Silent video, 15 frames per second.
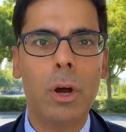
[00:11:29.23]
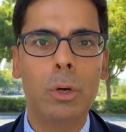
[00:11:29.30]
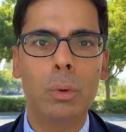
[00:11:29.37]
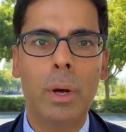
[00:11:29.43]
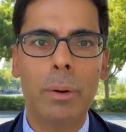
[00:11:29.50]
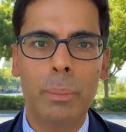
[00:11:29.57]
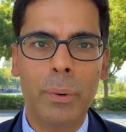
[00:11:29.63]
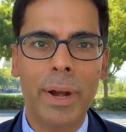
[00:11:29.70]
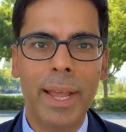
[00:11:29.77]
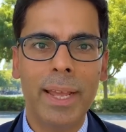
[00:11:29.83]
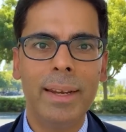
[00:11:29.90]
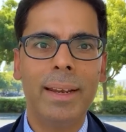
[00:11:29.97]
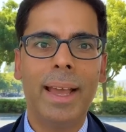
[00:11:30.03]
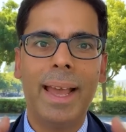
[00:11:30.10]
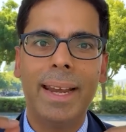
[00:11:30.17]
talk to our
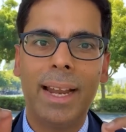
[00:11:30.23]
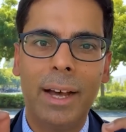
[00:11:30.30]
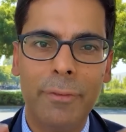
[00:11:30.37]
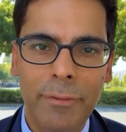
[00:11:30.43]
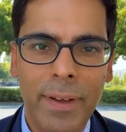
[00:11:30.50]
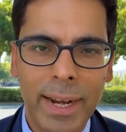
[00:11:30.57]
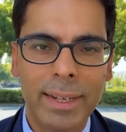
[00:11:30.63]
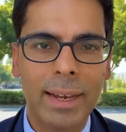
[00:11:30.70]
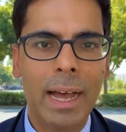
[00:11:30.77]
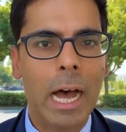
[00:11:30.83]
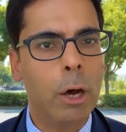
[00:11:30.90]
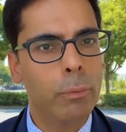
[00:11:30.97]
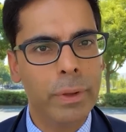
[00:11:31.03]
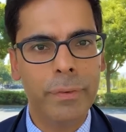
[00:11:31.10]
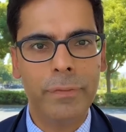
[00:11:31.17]
brain and affect
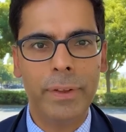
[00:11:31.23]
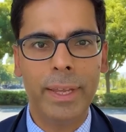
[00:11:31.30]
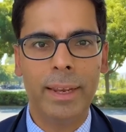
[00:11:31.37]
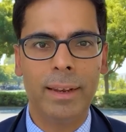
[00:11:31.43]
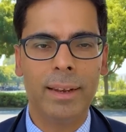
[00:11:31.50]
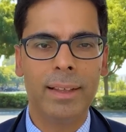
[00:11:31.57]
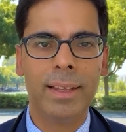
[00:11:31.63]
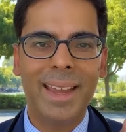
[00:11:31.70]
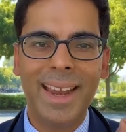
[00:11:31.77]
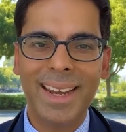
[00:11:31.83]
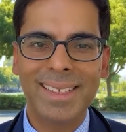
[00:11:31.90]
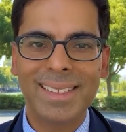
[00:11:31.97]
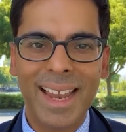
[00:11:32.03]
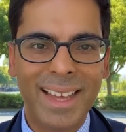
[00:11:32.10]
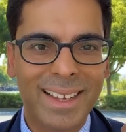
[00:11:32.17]
how we feel. It is